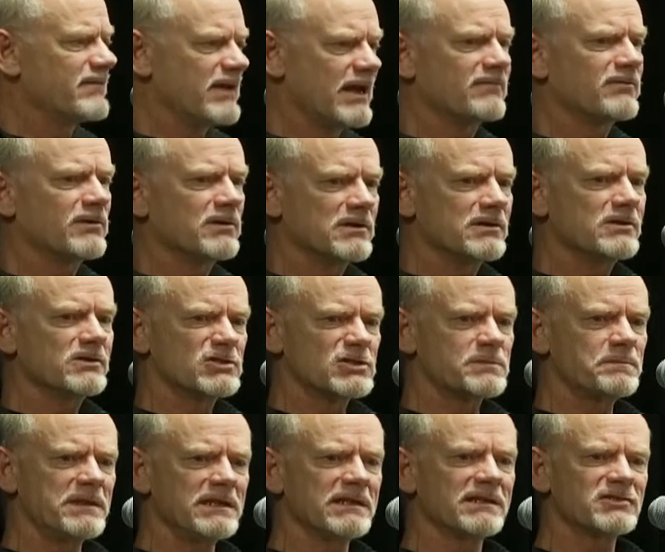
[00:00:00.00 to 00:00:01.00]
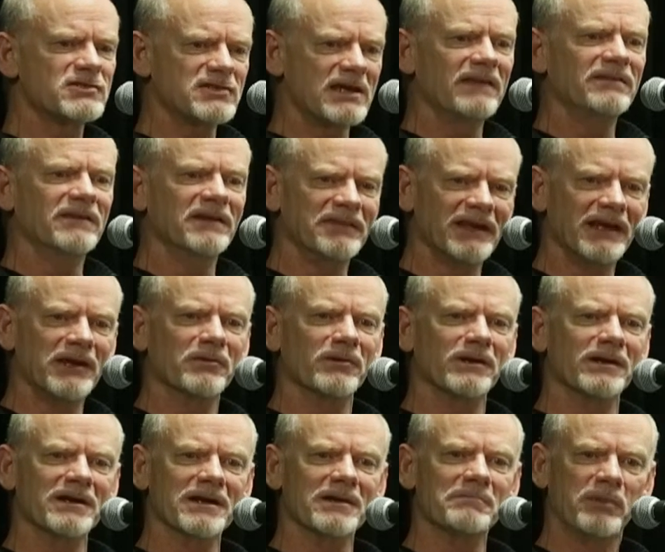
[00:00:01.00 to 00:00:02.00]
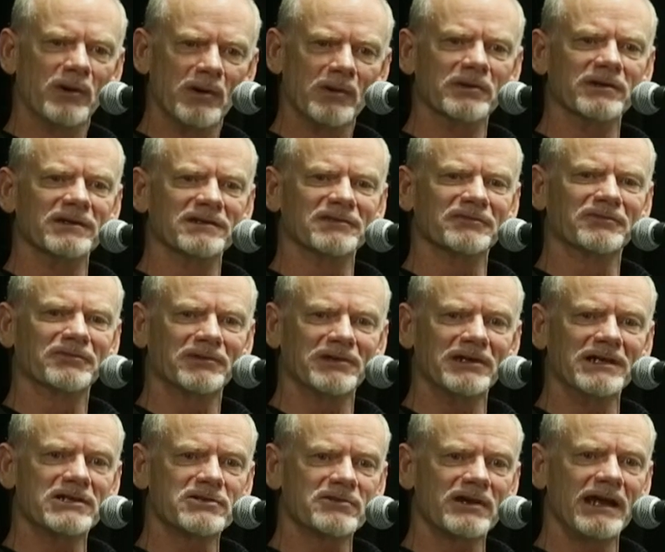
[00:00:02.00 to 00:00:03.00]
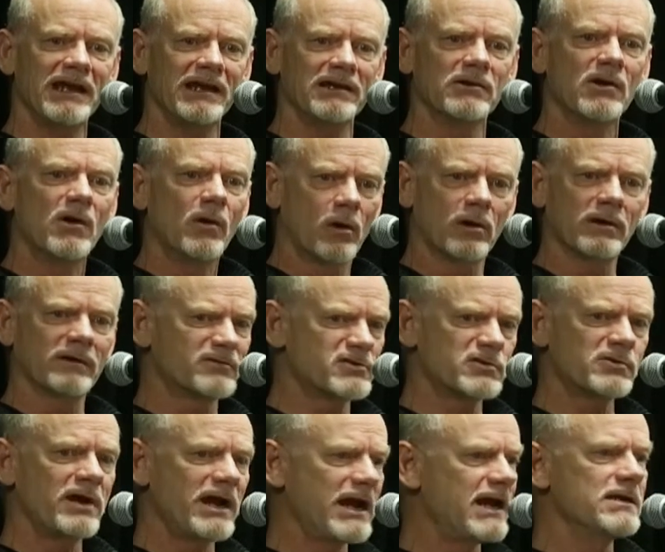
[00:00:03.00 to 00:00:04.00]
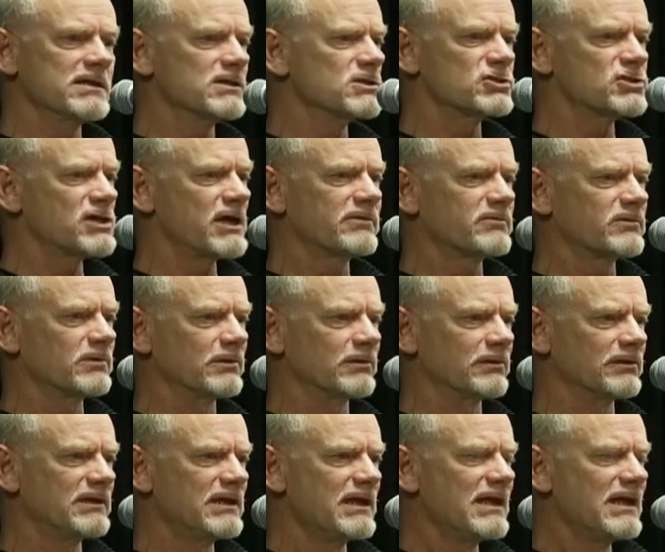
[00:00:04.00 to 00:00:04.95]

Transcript: ever heard speak said that they were an opponent of free trade or of trade in general.